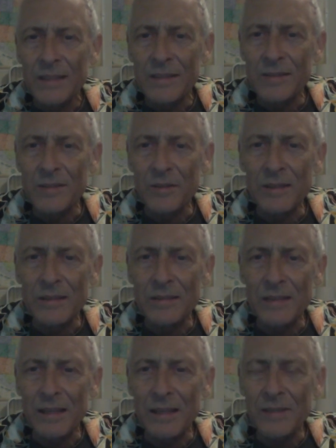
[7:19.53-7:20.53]
so that
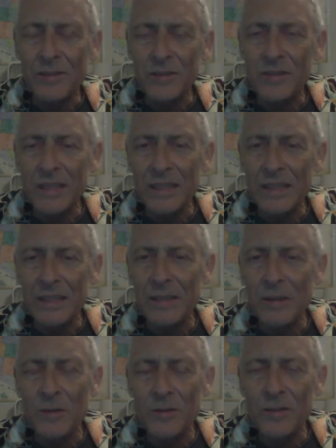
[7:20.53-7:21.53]
their
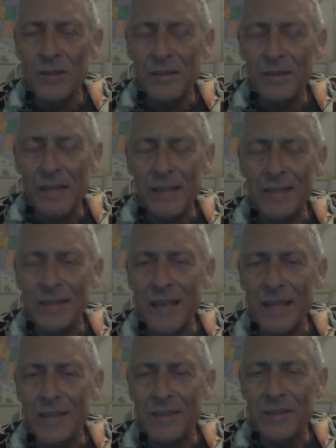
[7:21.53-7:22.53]
CEOs and
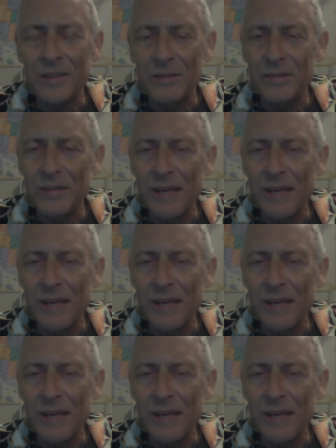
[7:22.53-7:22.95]
execs could,